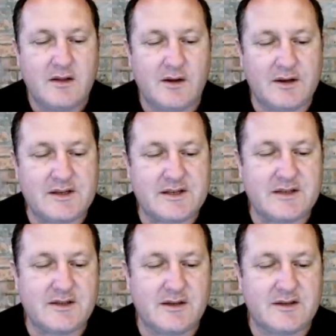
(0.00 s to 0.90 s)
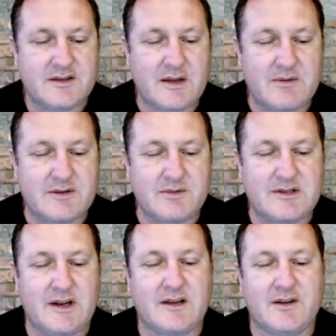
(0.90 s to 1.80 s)
Non-essential
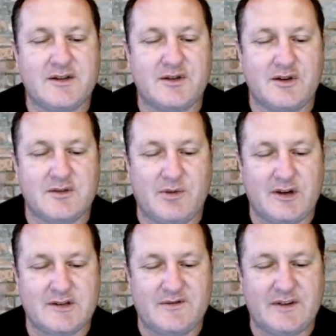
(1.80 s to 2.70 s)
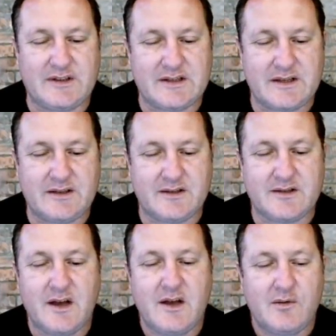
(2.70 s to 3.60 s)
establishments like restaurants, bars and fitness
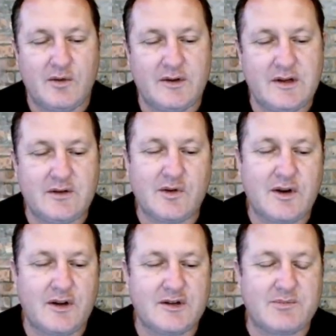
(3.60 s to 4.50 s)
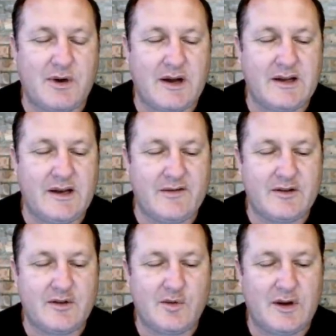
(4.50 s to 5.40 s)
centers will need to close by
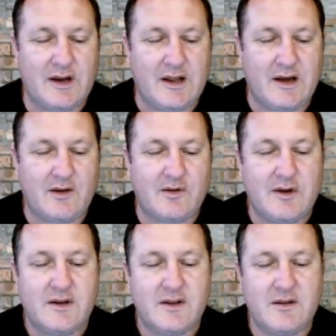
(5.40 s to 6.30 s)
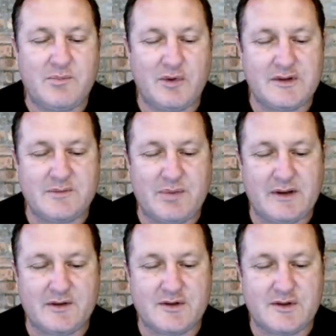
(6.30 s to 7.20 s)
11 to allow the employees and
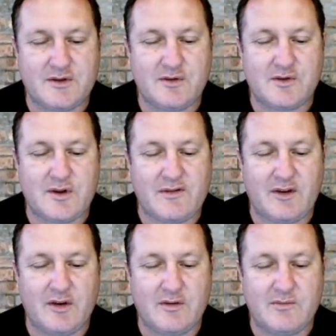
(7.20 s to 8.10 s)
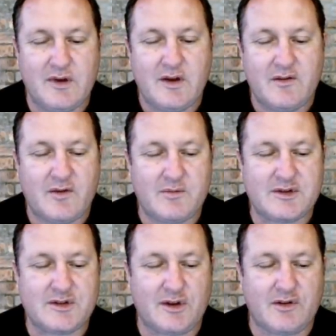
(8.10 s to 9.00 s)
patrons to travel home from the
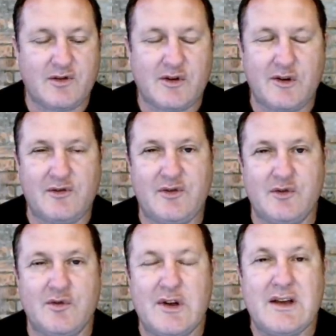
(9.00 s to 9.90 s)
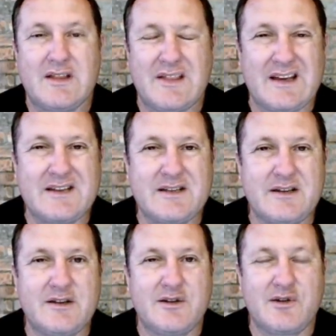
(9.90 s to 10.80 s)
start of the curfew. That is
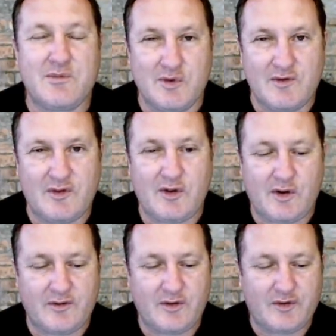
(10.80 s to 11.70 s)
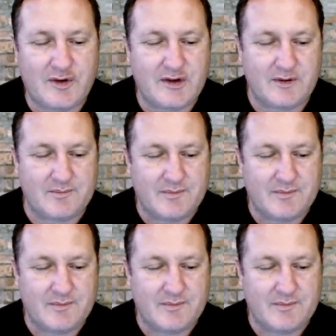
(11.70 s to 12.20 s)
a removal of your freedom.